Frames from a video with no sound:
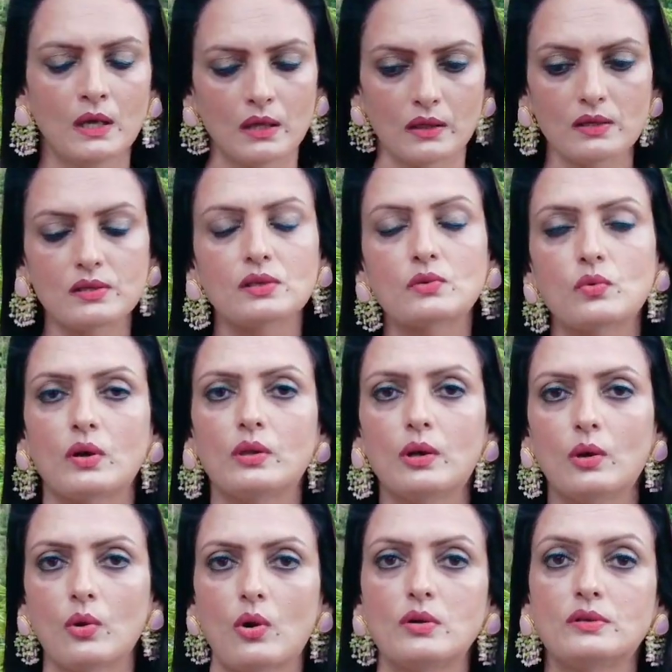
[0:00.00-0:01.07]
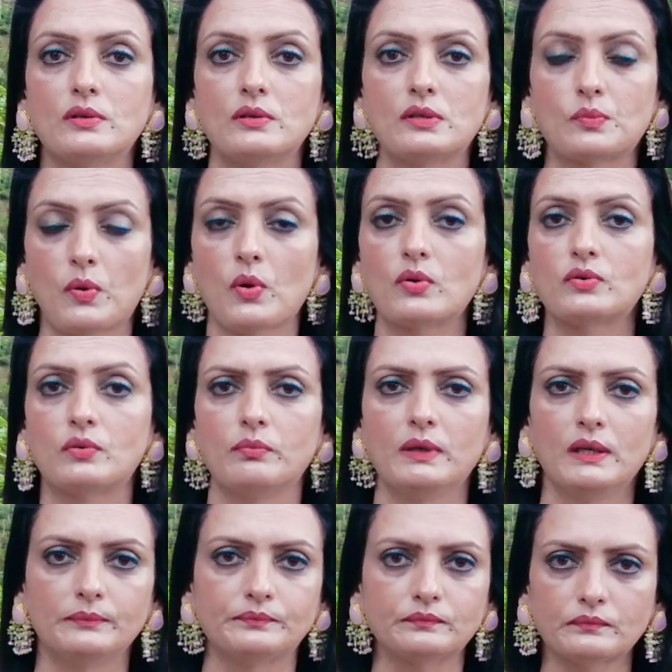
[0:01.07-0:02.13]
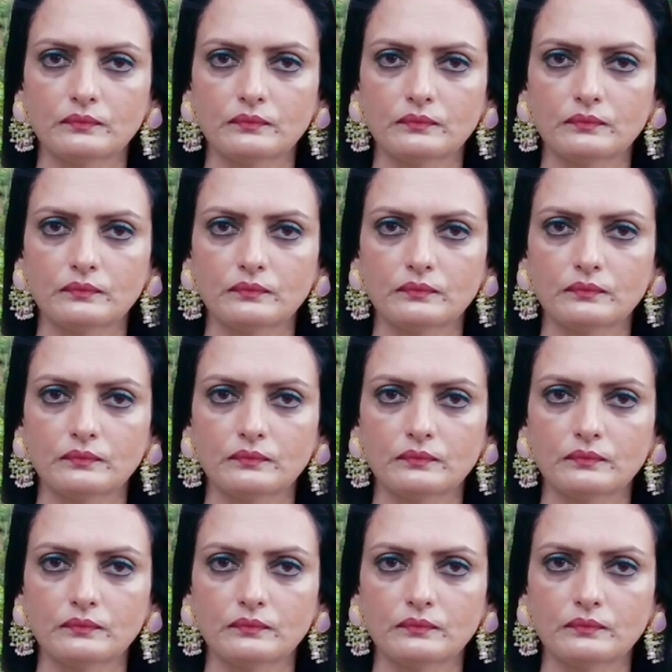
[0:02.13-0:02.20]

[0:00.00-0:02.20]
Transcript: This is what the Lord spoke to me.